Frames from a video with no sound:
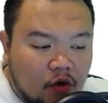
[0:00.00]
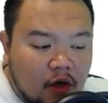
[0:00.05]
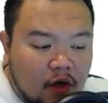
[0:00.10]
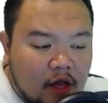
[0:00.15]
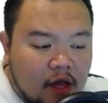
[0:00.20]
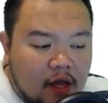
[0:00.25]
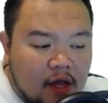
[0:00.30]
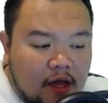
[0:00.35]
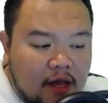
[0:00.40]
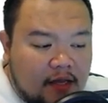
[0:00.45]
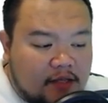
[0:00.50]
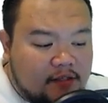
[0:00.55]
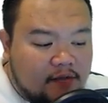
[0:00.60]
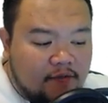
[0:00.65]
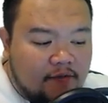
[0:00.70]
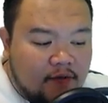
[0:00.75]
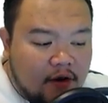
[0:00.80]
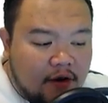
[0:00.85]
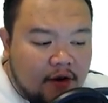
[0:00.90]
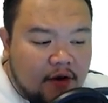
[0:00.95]
So
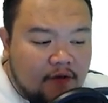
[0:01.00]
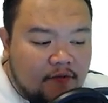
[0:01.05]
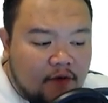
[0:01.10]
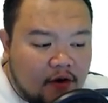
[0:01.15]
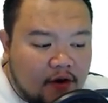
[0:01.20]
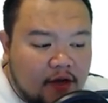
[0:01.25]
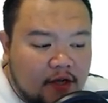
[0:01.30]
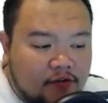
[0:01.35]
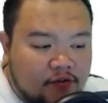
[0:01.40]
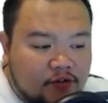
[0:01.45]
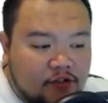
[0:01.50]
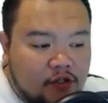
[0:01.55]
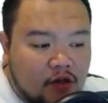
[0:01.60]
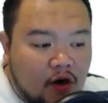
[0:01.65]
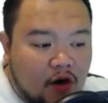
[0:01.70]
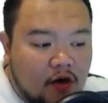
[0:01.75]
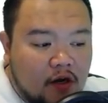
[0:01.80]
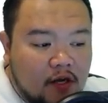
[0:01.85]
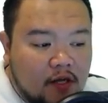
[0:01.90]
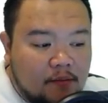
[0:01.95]
it's a very, very
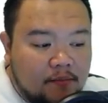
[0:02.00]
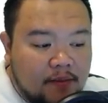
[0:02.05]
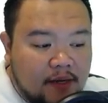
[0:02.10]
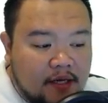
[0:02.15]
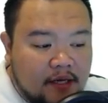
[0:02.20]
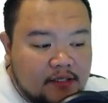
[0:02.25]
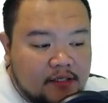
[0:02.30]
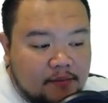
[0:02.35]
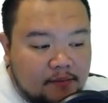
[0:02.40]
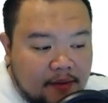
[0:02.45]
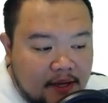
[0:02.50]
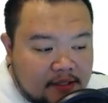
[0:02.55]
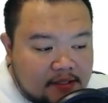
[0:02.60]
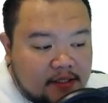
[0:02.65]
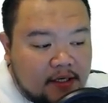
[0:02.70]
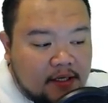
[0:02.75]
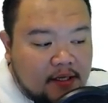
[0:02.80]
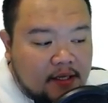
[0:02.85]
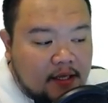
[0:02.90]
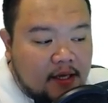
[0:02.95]
interesting article because
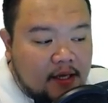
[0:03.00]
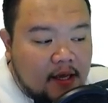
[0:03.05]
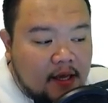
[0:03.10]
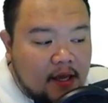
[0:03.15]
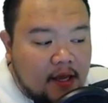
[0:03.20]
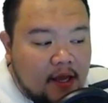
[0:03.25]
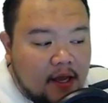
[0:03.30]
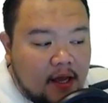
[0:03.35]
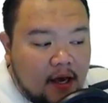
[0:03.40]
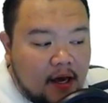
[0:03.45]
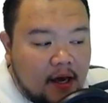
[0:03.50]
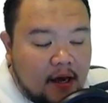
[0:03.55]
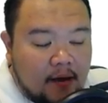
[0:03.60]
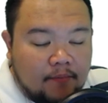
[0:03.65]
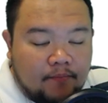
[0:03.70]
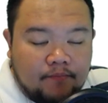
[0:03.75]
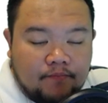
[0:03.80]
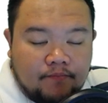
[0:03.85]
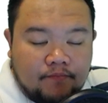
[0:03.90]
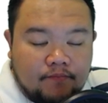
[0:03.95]
it basically
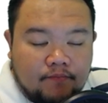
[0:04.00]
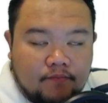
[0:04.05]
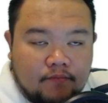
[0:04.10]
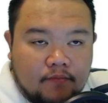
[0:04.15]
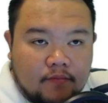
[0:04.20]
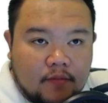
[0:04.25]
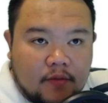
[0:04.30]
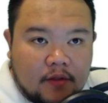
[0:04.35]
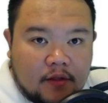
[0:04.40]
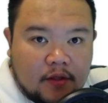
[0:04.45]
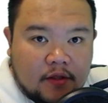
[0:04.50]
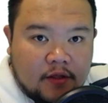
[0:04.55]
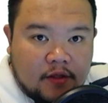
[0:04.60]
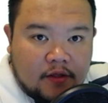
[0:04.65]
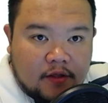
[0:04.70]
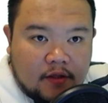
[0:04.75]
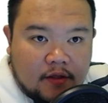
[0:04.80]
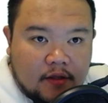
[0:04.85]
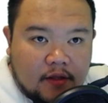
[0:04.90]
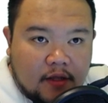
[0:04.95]
um,
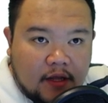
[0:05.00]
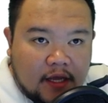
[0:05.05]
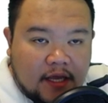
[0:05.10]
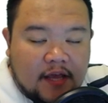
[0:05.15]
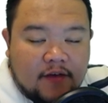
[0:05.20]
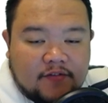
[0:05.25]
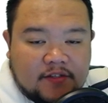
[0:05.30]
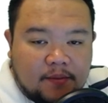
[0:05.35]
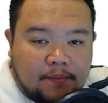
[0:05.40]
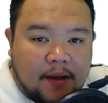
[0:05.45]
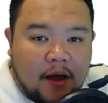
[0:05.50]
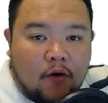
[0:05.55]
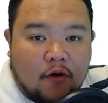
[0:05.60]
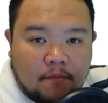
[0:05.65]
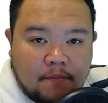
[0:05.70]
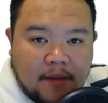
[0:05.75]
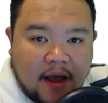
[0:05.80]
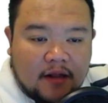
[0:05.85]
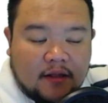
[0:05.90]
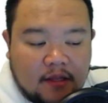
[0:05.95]
gives
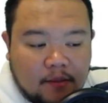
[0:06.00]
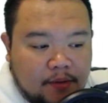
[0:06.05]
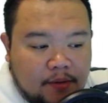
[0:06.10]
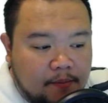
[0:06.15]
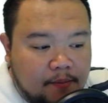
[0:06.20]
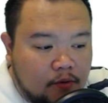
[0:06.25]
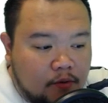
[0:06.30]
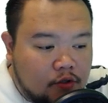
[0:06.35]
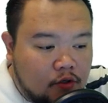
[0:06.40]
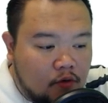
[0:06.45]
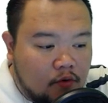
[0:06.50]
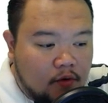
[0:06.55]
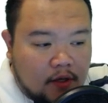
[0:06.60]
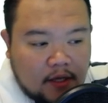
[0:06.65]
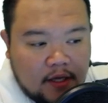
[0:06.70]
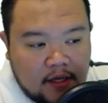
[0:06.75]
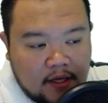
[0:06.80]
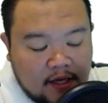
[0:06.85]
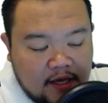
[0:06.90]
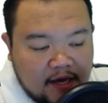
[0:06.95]
the power back to the people.
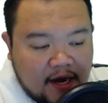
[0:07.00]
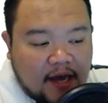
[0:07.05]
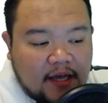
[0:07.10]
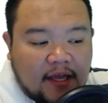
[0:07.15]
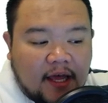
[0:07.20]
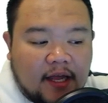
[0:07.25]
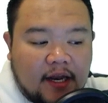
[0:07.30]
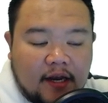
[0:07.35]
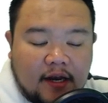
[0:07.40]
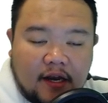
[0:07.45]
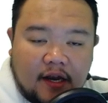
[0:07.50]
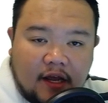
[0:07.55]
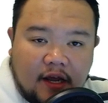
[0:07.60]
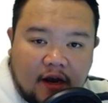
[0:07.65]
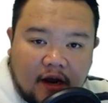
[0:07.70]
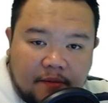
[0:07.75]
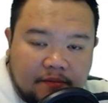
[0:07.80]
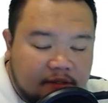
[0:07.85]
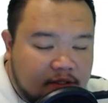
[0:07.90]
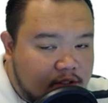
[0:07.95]
So he, he,
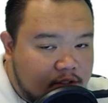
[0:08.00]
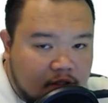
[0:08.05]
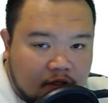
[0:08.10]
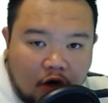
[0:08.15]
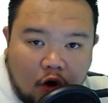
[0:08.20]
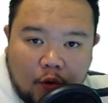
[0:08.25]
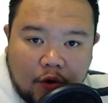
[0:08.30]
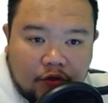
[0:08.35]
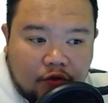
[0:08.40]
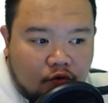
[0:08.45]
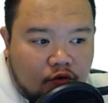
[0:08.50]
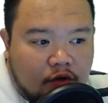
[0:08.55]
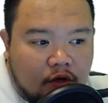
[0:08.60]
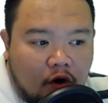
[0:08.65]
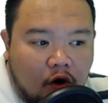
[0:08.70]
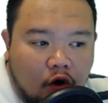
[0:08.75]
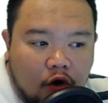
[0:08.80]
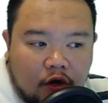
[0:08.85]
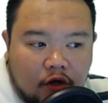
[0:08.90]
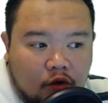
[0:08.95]
highlighted it here. I'm just
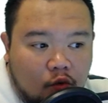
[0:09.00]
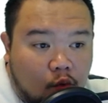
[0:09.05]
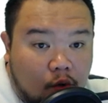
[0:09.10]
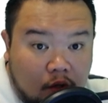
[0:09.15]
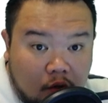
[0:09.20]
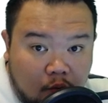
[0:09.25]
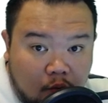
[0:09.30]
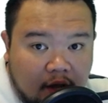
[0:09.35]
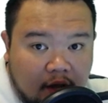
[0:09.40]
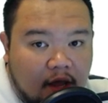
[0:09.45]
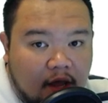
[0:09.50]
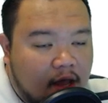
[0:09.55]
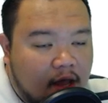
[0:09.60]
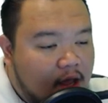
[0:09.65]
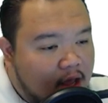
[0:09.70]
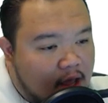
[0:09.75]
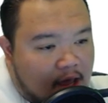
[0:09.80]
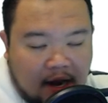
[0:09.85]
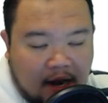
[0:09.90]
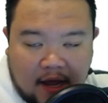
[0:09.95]
going through the article real
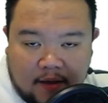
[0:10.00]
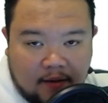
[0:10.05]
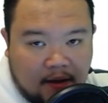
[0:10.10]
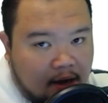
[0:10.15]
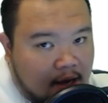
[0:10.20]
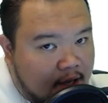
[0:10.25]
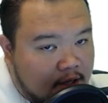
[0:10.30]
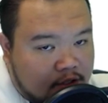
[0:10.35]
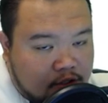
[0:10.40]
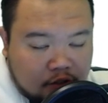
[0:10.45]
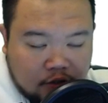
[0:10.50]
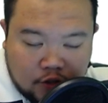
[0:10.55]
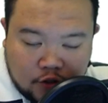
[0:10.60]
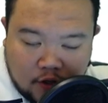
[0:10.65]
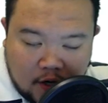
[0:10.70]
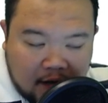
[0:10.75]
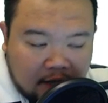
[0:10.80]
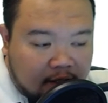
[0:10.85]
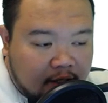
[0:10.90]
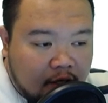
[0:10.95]
quick, and I, I
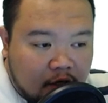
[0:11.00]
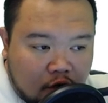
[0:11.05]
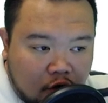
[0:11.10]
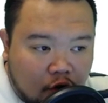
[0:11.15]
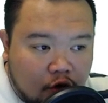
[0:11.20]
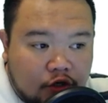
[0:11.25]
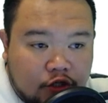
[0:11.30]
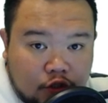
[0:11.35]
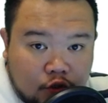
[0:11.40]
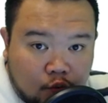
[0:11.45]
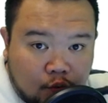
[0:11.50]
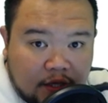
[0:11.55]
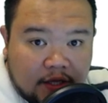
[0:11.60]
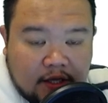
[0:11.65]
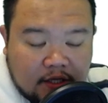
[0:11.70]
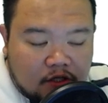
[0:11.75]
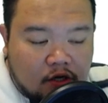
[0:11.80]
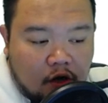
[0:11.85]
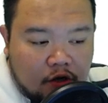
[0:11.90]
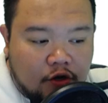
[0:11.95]
highly
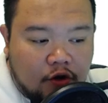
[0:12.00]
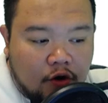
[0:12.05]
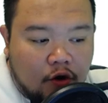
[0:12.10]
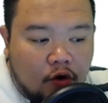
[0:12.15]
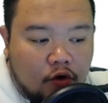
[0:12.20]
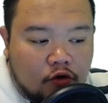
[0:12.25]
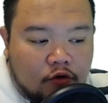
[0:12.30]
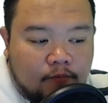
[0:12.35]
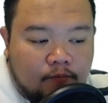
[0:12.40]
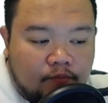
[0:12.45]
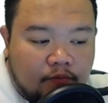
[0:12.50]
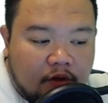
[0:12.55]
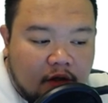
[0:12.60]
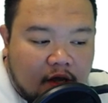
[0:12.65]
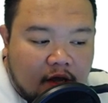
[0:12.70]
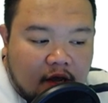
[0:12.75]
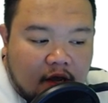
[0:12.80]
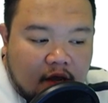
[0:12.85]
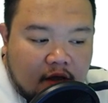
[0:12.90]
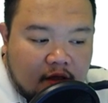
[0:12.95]
encourage you read this on your own.